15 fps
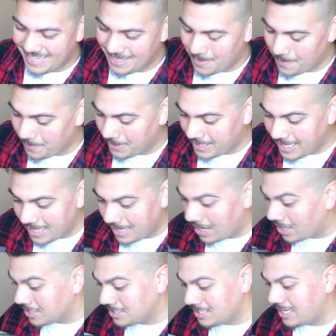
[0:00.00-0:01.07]
um, but yeah,
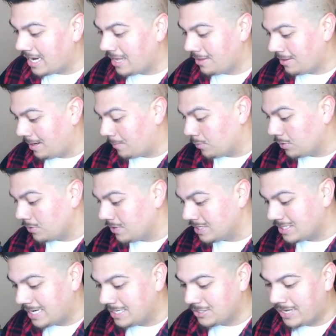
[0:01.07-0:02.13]
honestly, I, am really
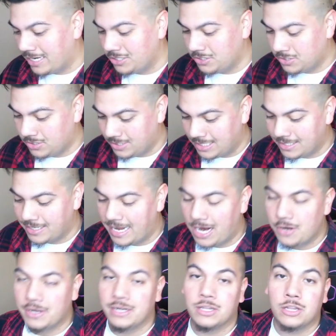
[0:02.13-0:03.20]
excited to actually sit
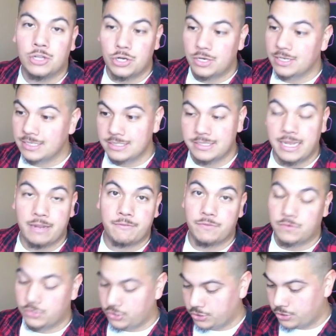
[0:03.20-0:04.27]
down and learn this deck
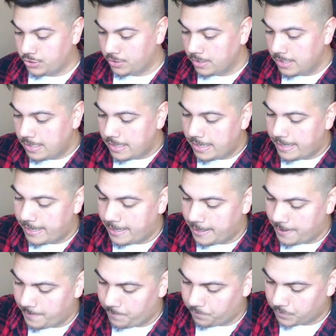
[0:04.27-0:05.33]
for sure,
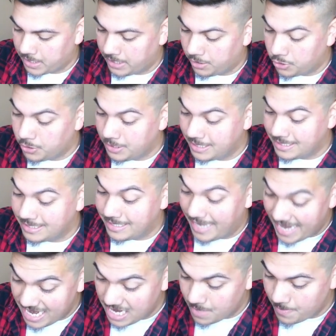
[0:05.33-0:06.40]
um, and learn this
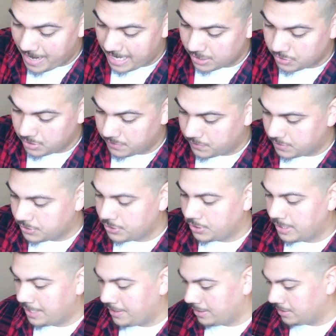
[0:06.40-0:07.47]
game actually for
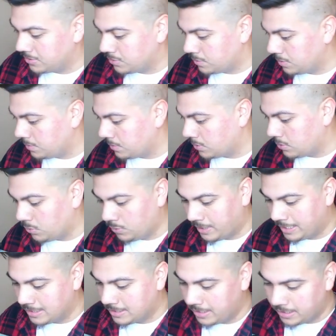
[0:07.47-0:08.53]
sure. I think it's really, really cool.
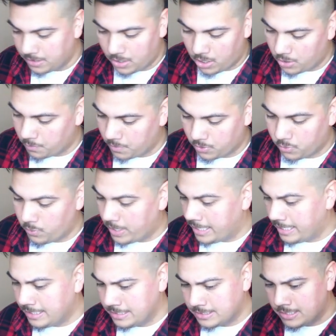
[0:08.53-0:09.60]
Like I said,
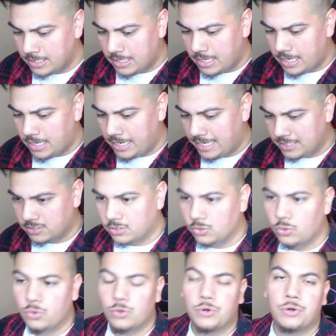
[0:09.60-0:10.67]
artwork-wise, uh, has
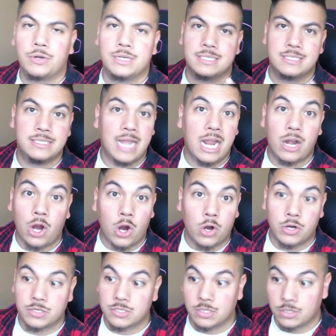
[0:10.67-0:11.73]
lore, it's not
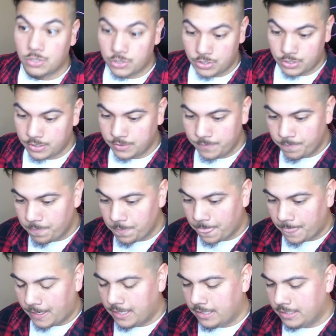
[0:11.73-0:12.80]
hard to learn
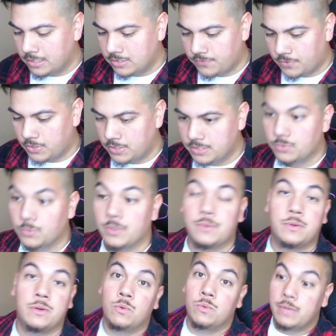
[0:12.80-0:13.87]
as far as
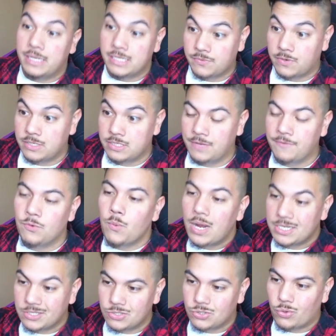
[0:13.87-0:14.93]
oh, as far as if you
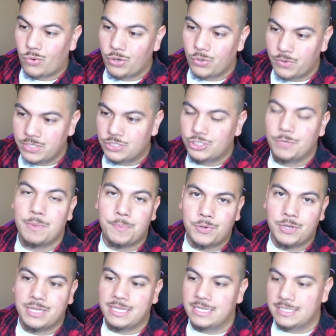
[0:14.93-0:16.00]
watch the tutorial, it should be
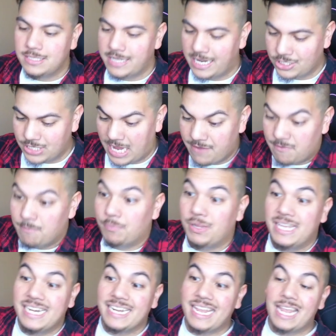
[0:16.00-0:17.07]
pretty easy. I just haven't
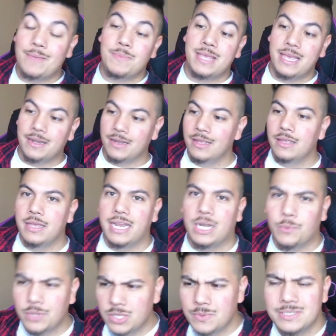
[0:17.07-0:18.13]
played a game yet, and I
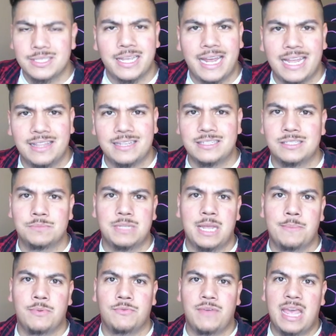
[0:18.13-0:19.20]
really wish they had like some
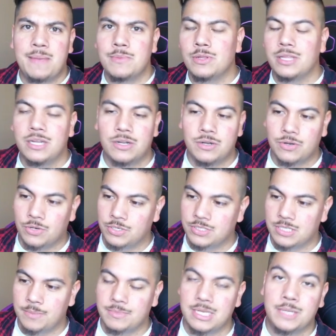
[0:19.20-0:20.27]
type of emulator or
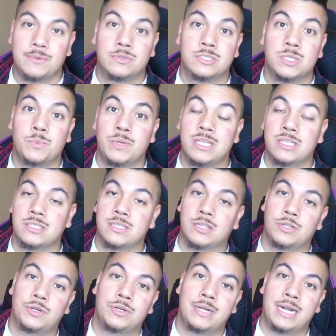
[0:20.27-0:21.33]
some type some way to
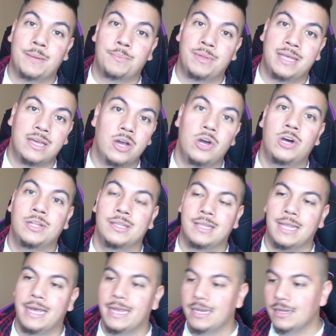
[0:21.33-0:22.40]
learn how to play it
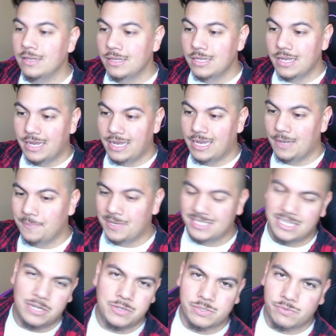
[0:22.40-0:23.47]
online. Uh, because
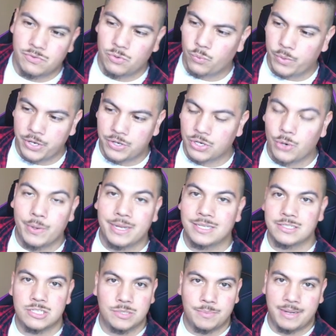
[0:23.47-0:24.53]
I always feel weird going
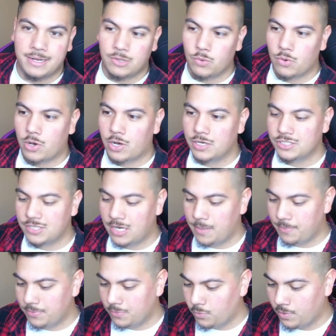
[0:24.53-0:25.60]
into my little card
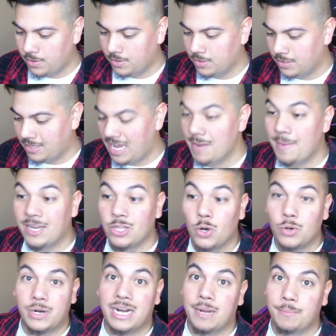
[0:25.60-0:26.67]
shop with a game I
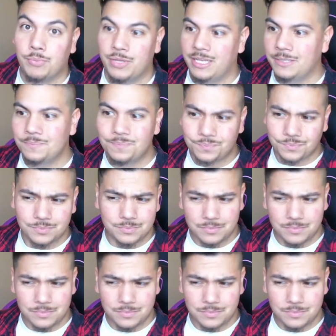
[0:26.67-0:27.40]
don't know how to play.